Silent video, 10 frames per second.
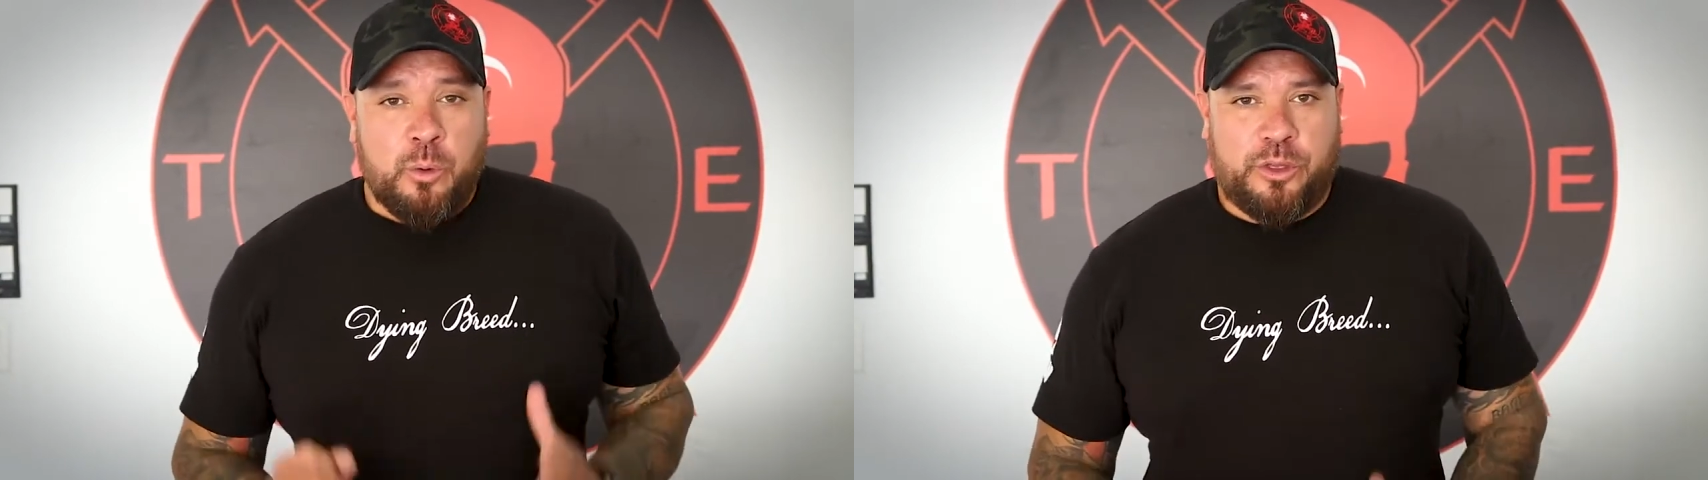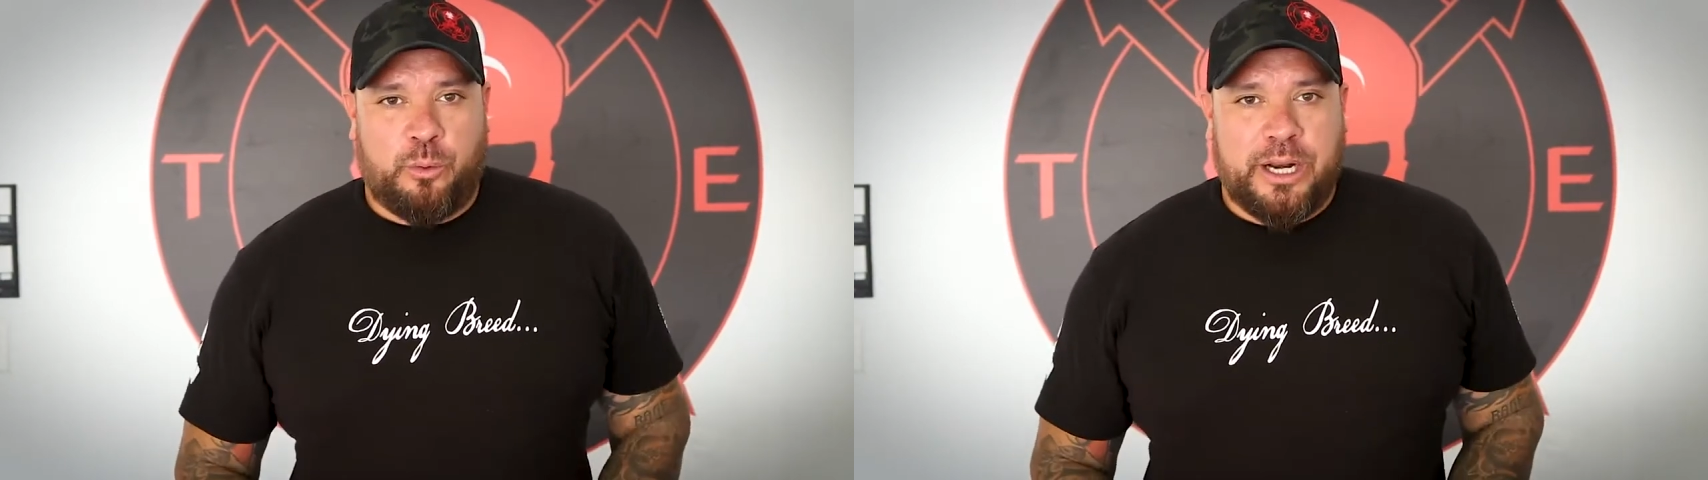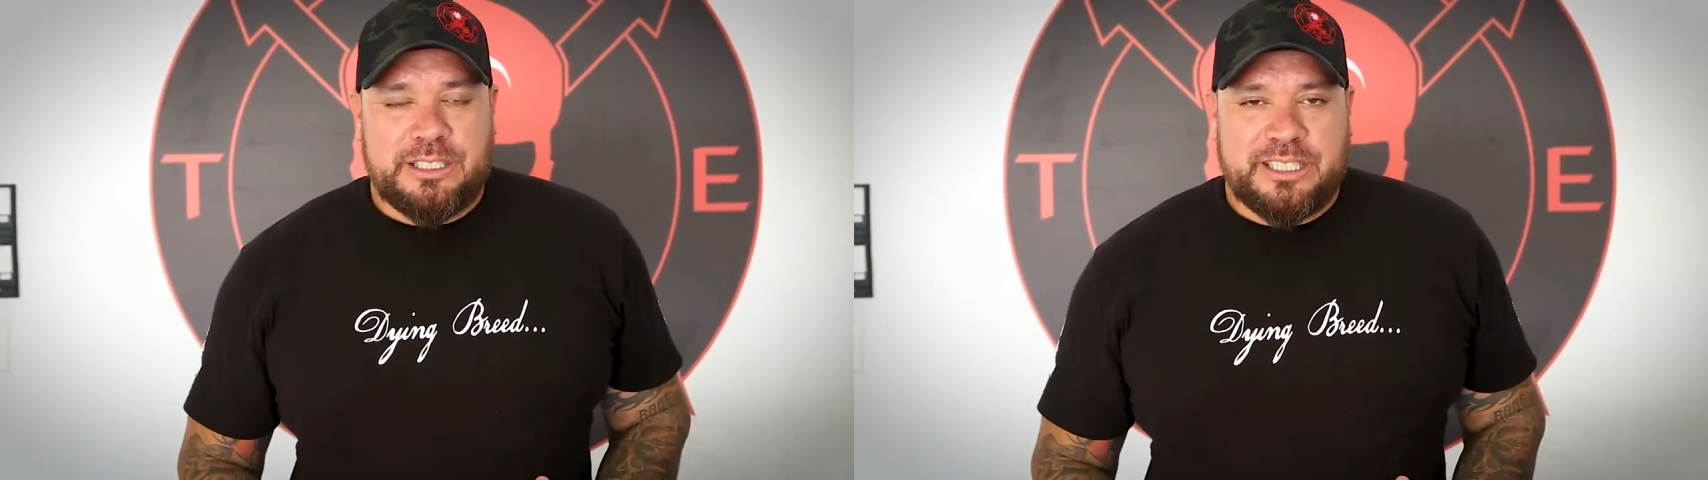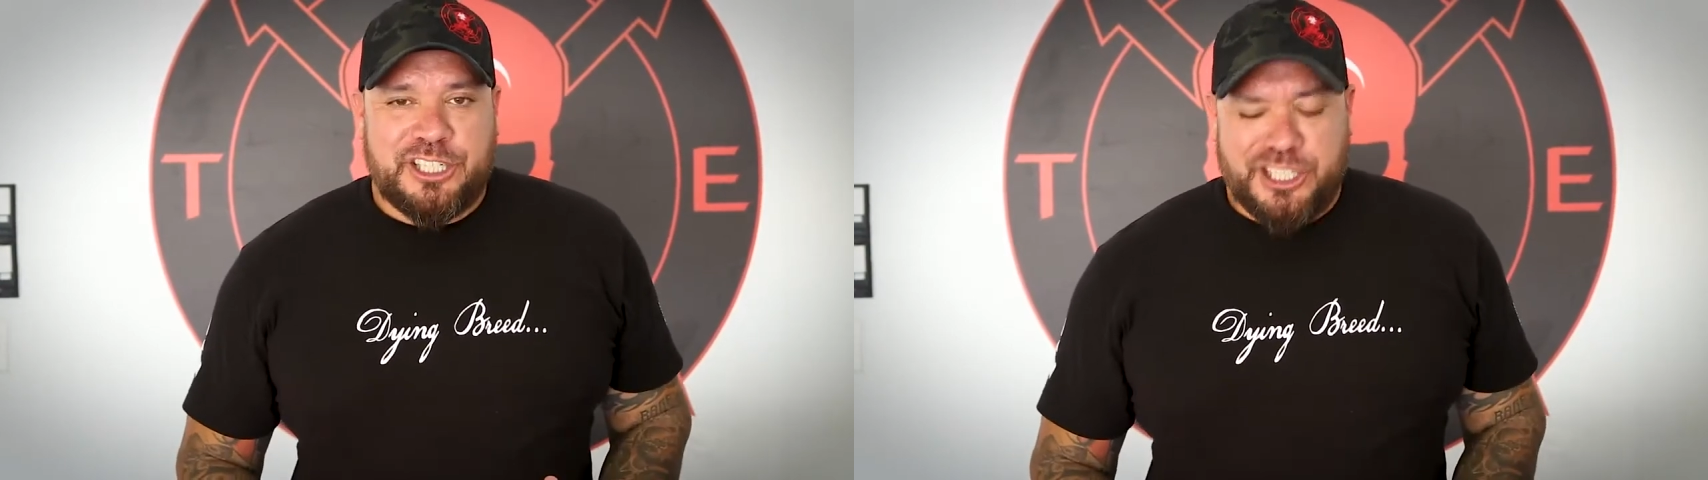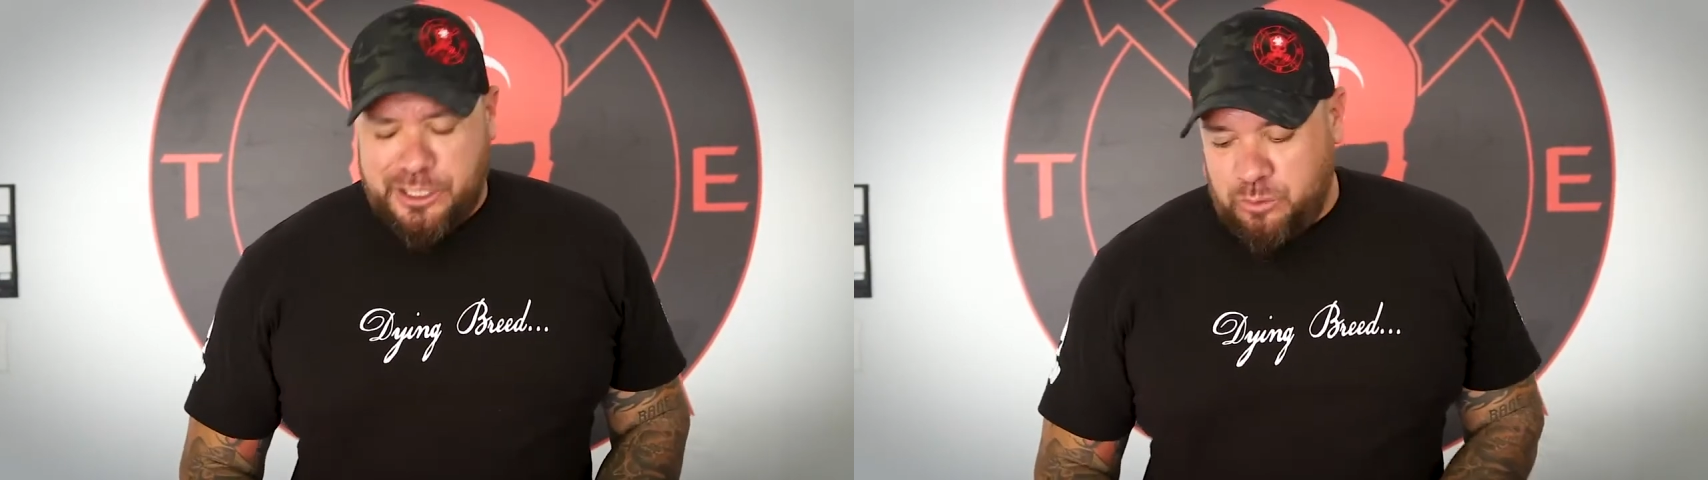with red
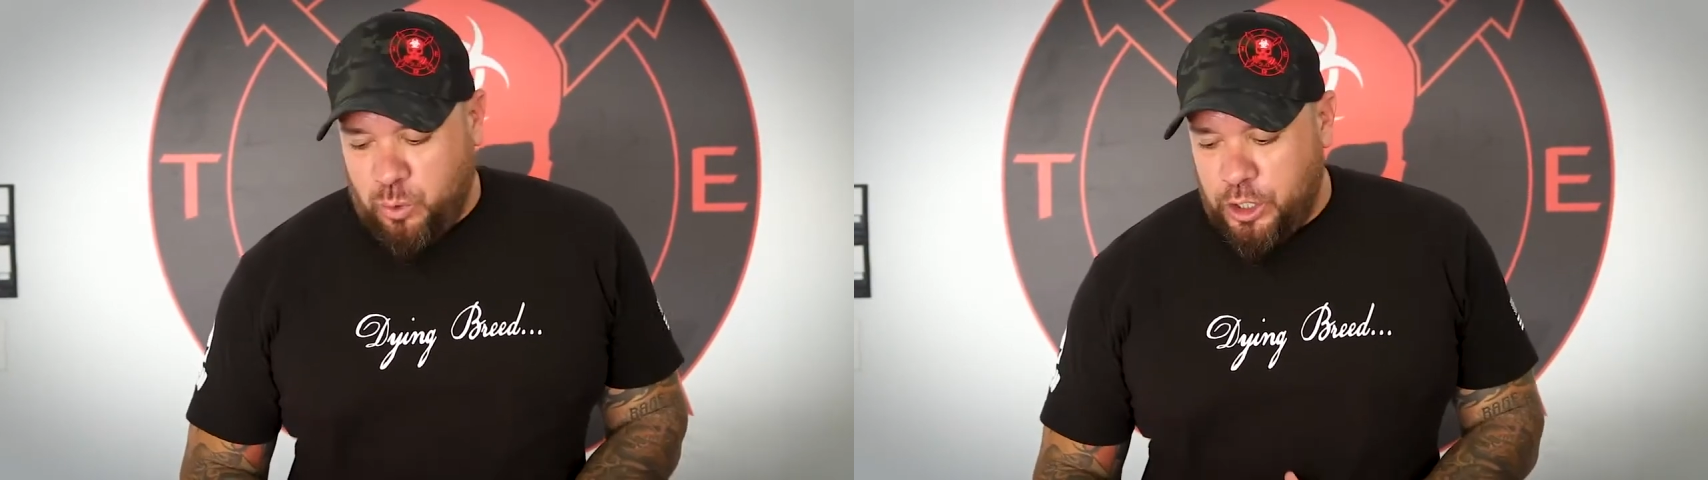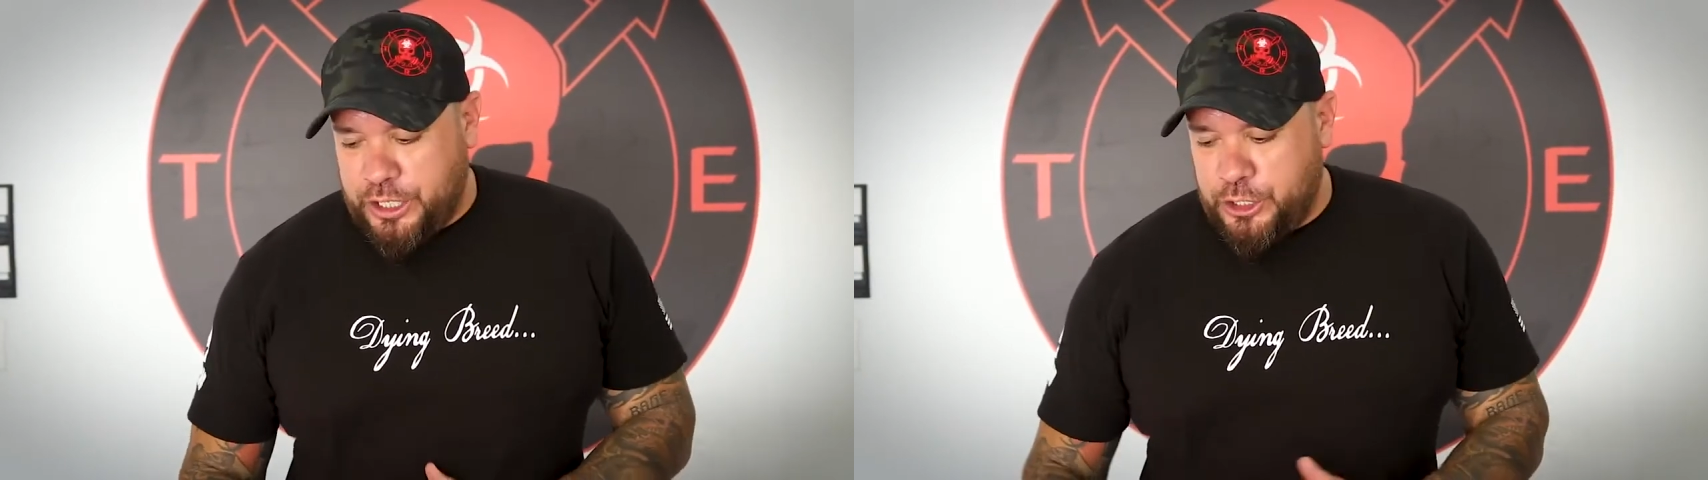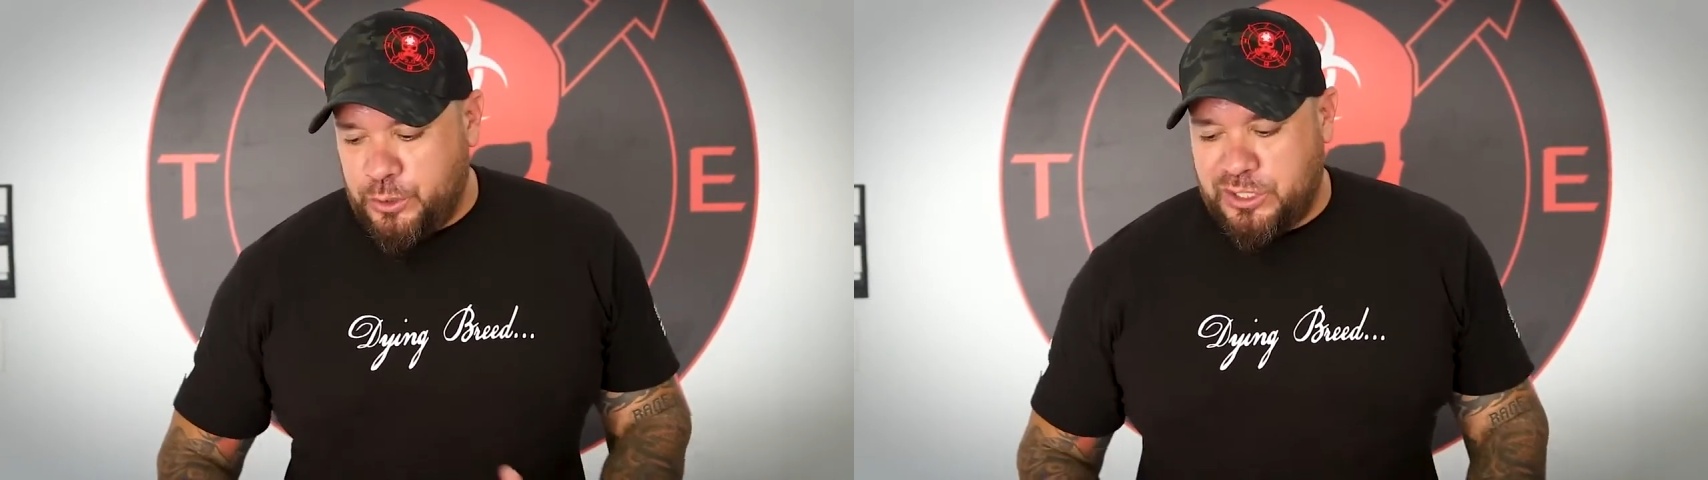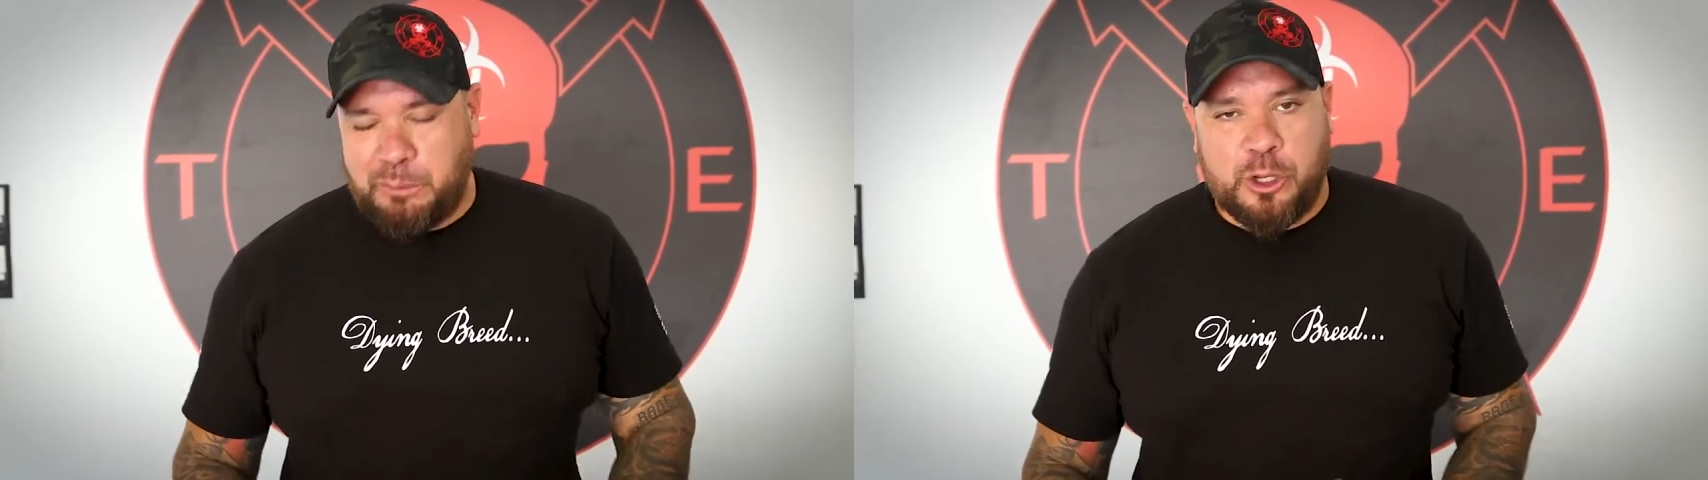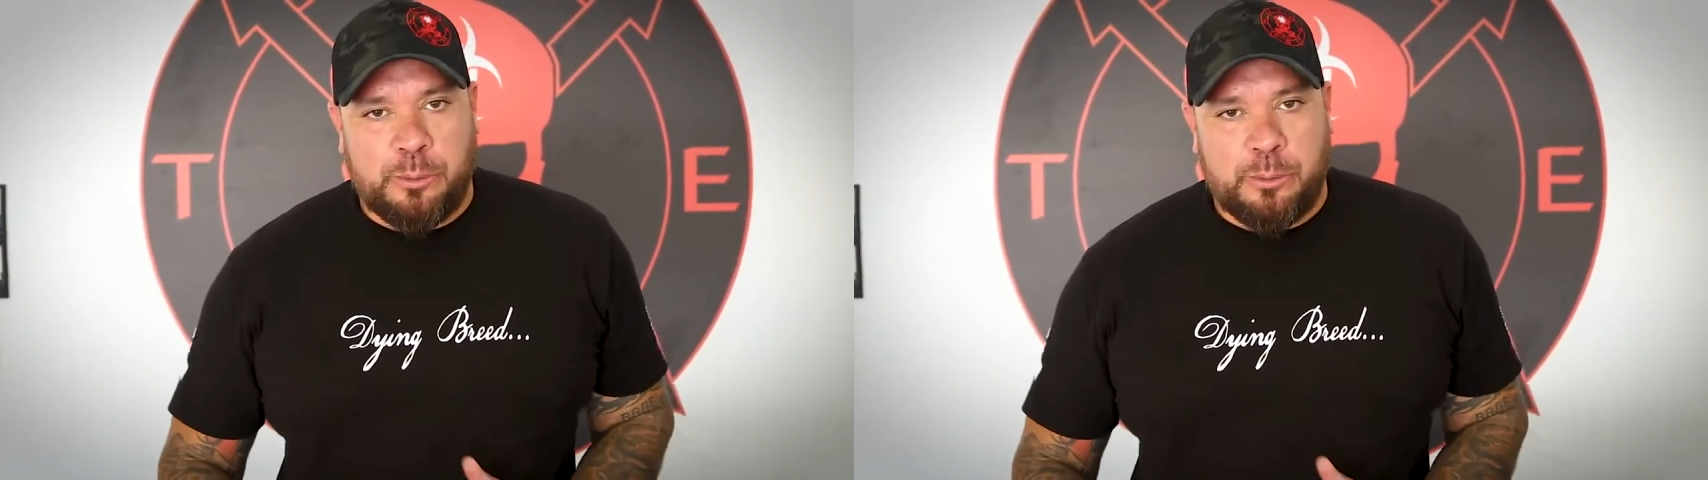stitching. We're looking to do something